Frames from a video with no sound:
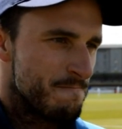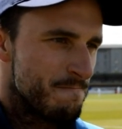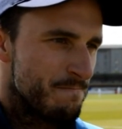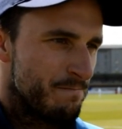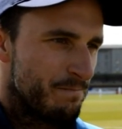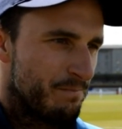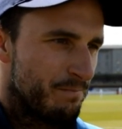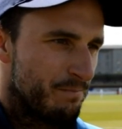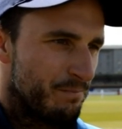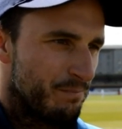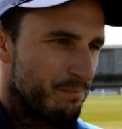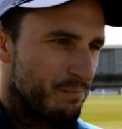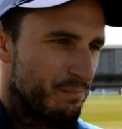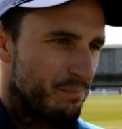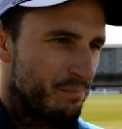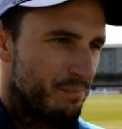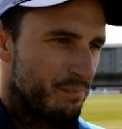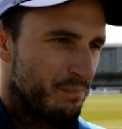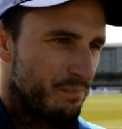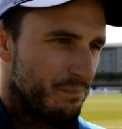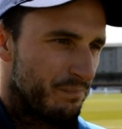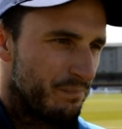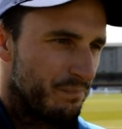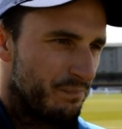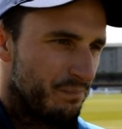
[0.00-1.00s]
And now,
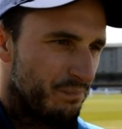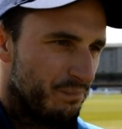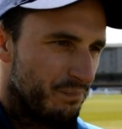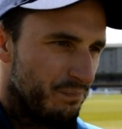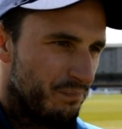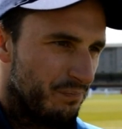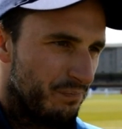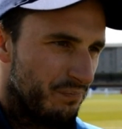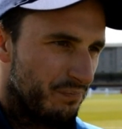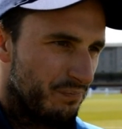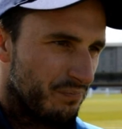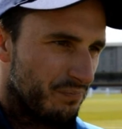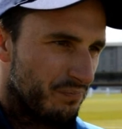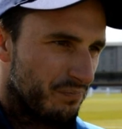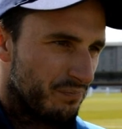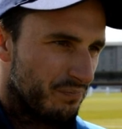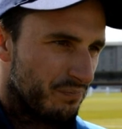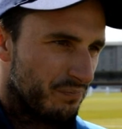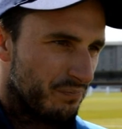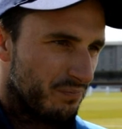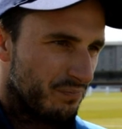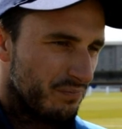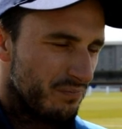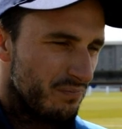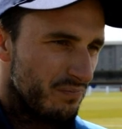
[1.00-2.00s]
obviously, personally in the side,
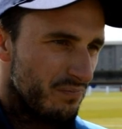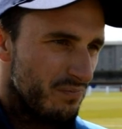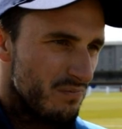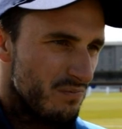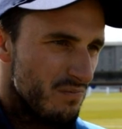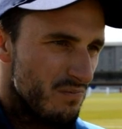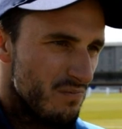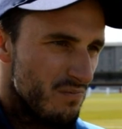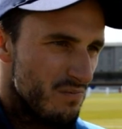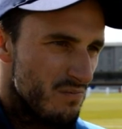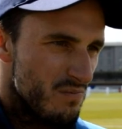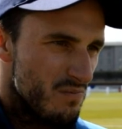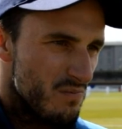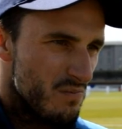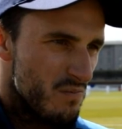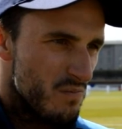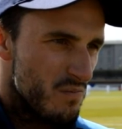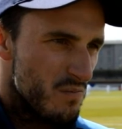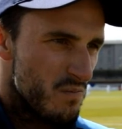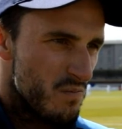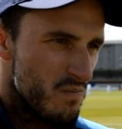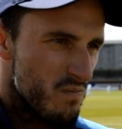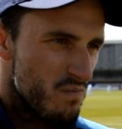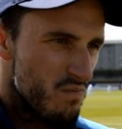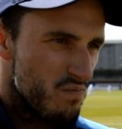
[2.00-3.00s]
where do you see yourself
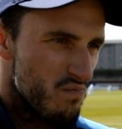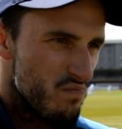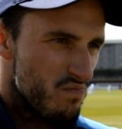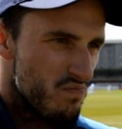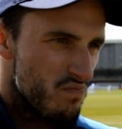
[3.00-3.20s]
fitting in?